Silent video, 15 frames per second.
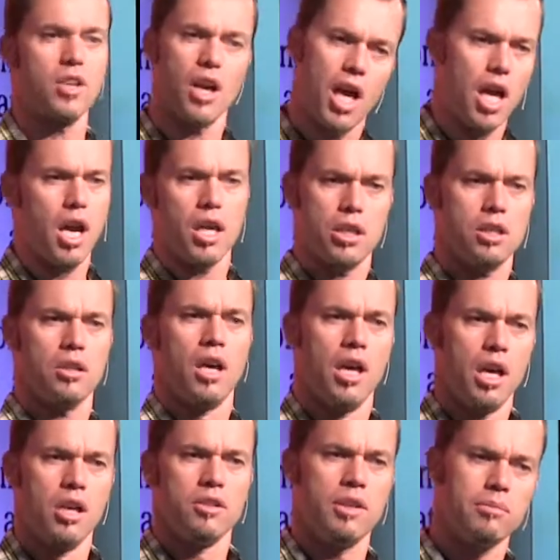You go, hey,
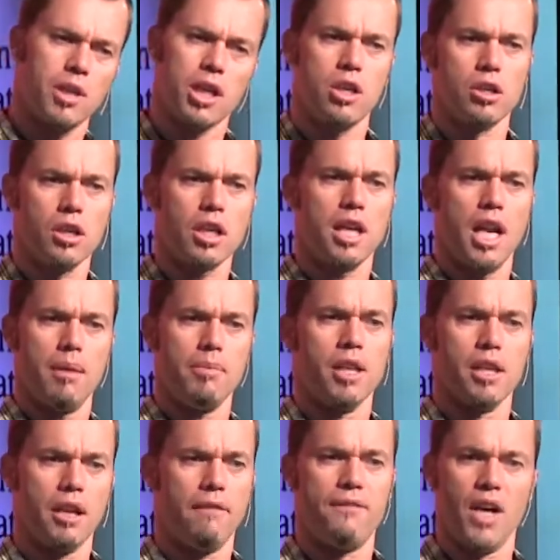seems like you're looking at me
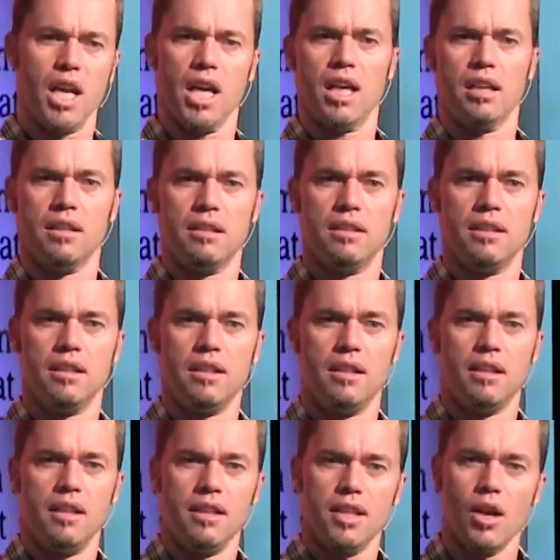a little funny.
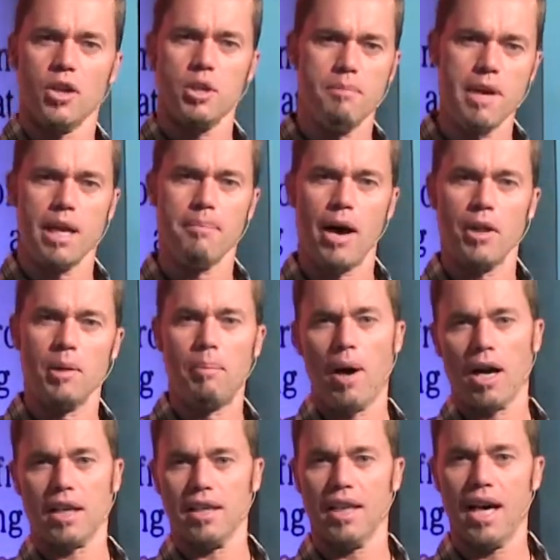You know, and you meet him out in the
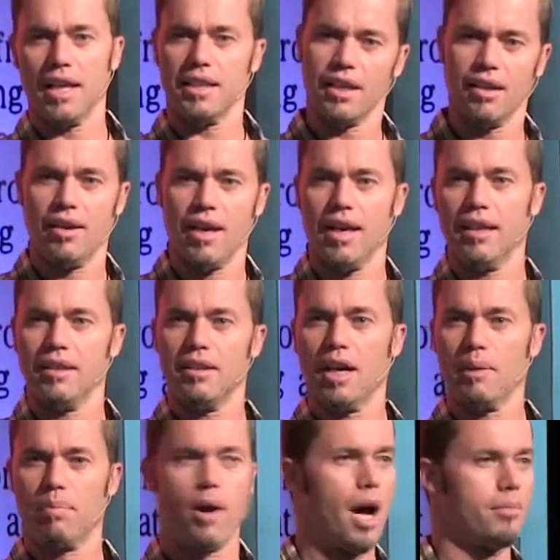parking lot and go, hey, you
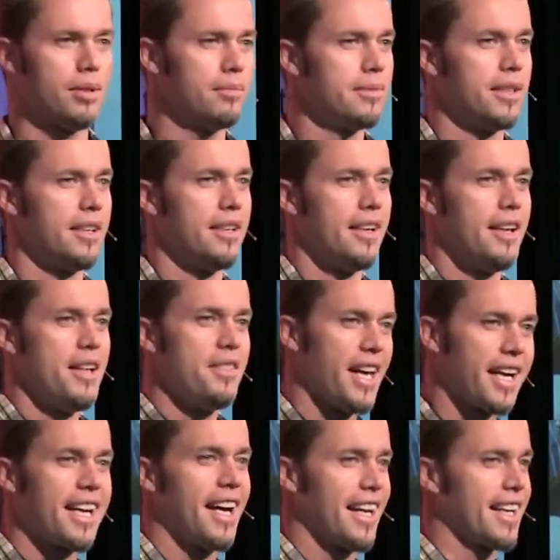got a problem?
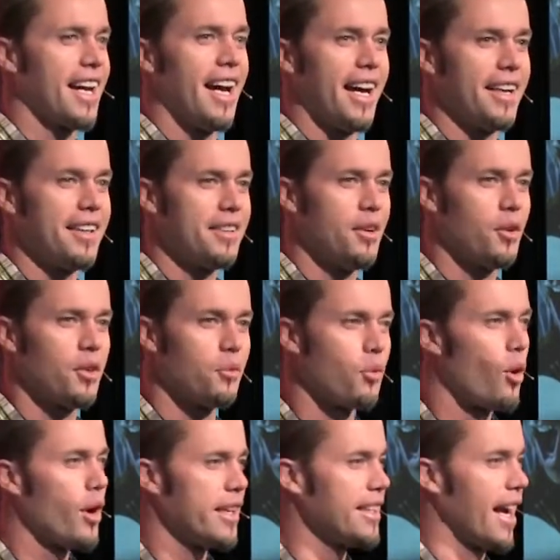That kind of guy, you know, the
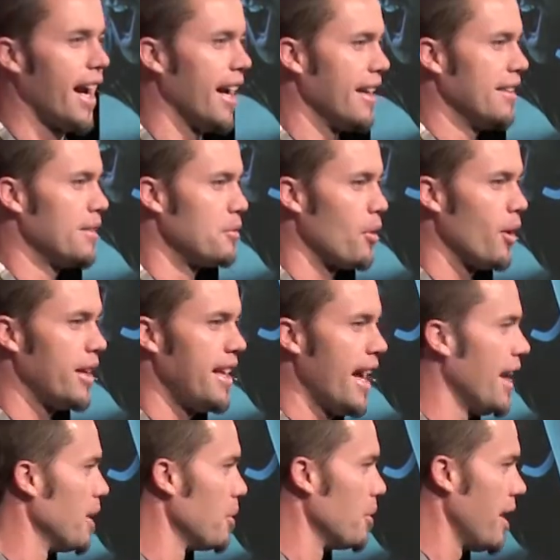roid guy, the roid
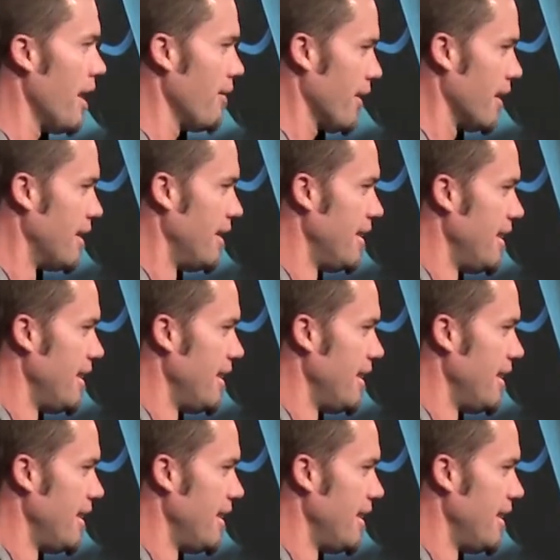head or whatever.